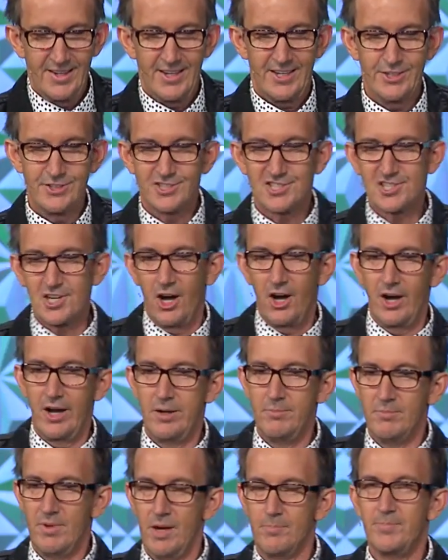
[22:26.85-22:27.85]
you saw
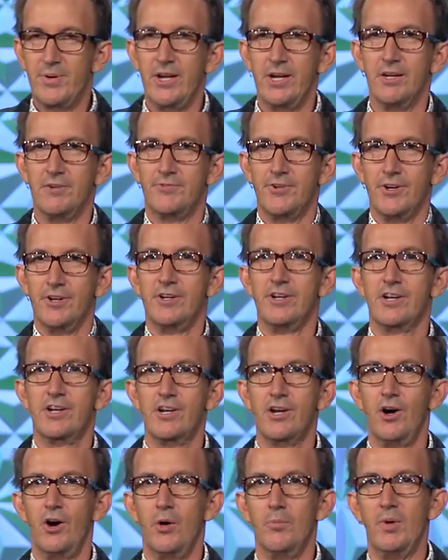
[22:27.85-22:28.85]
him up here if you're in
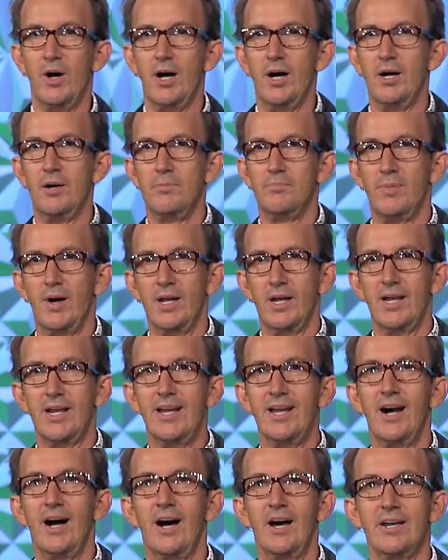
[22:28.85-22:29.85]
Tacoma, but
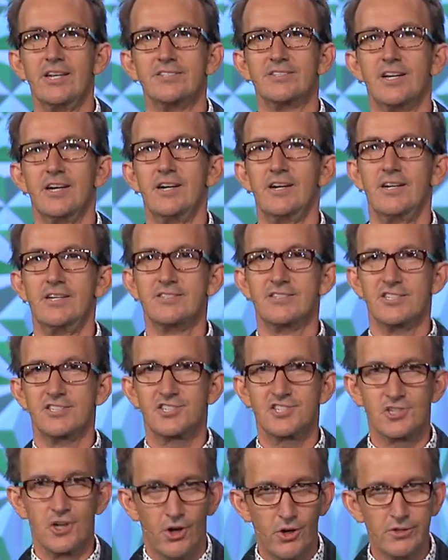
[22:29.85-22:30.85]
Leon is a, is a
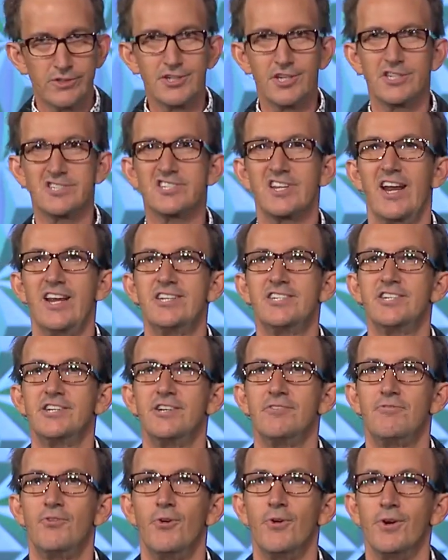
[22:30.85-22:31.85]
soldier
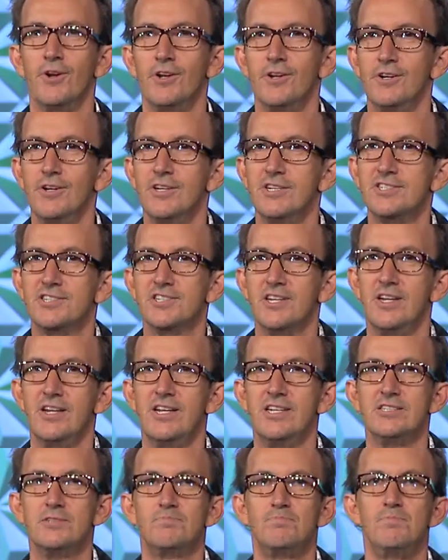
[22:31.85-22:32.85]
stationed at Fort Lewis, and
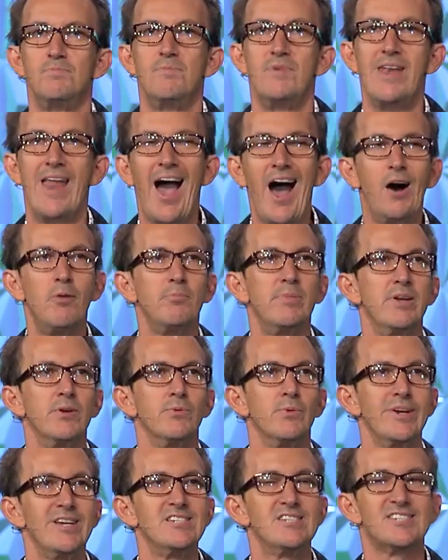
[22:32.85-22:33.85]
he's now
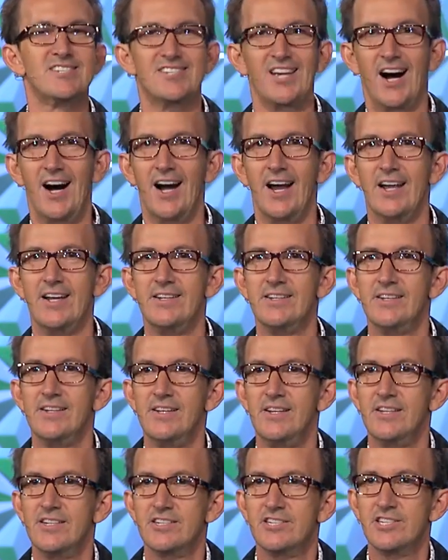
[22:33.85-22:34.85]
been reassigned
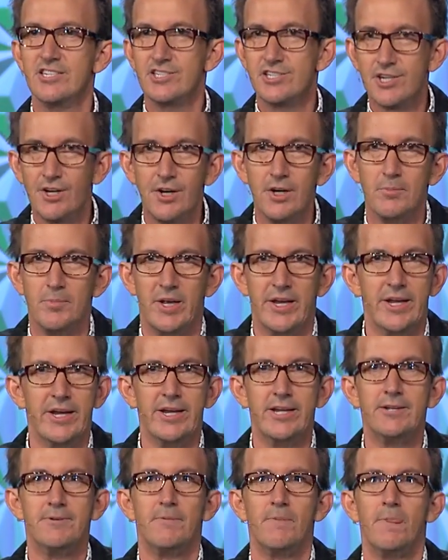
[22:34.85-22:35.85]
to
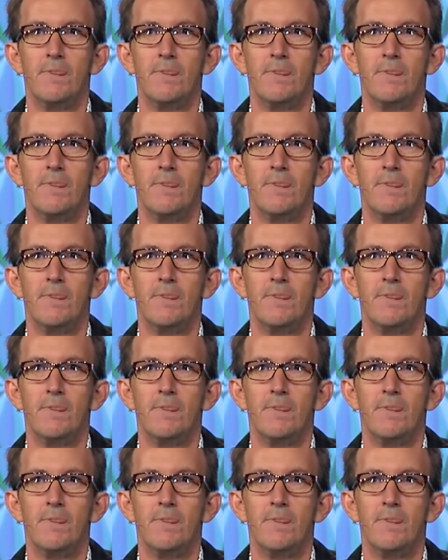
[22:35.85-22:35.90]
Germany.